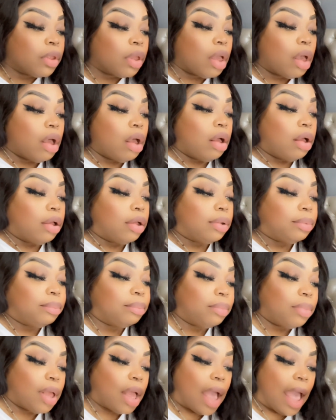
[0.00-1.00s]

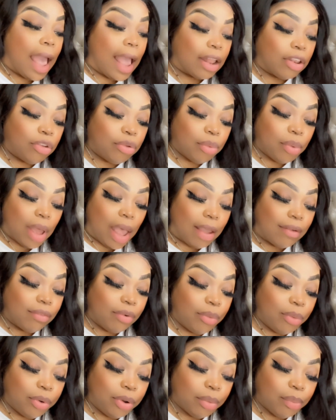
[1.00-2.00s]
I do have
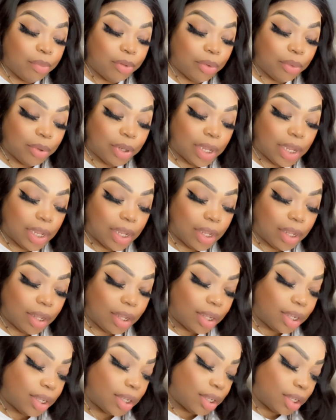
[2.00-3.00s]
Huda Beauty.
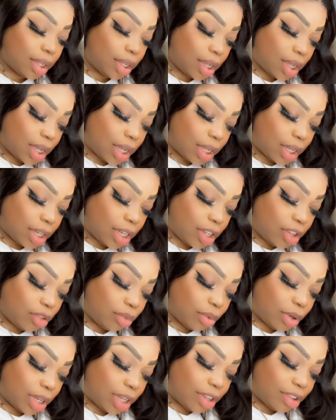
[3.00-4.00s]
This
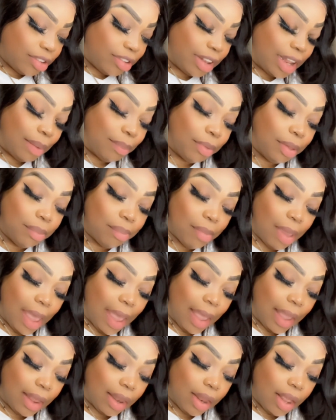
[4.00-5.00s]
one is Demi
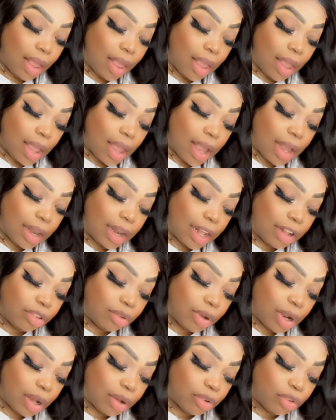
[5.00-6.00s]
Matte. And that's what
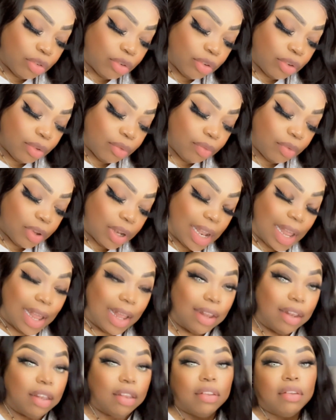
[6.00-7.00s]
I was using for
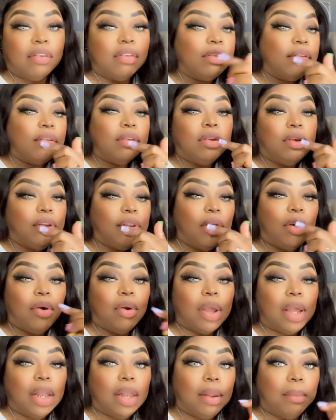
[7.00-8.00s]
that, you know,
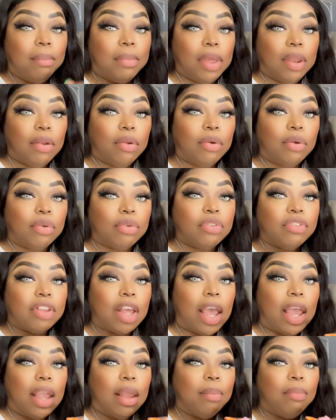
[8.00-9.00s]
in the middle
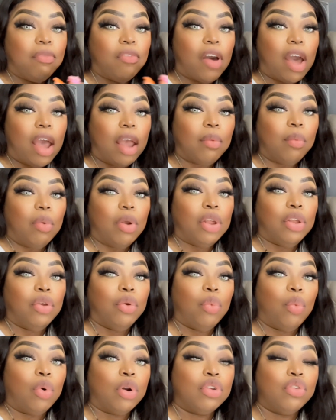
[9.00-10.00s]
type vibe where you
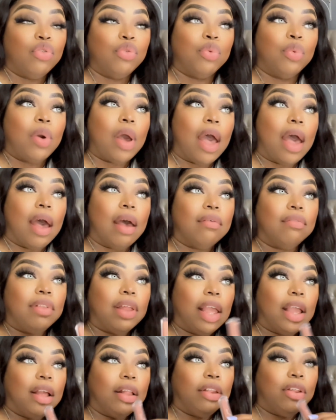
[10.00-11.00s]
want to have
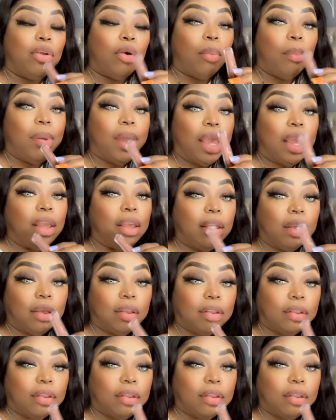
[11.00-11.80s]
like a little pink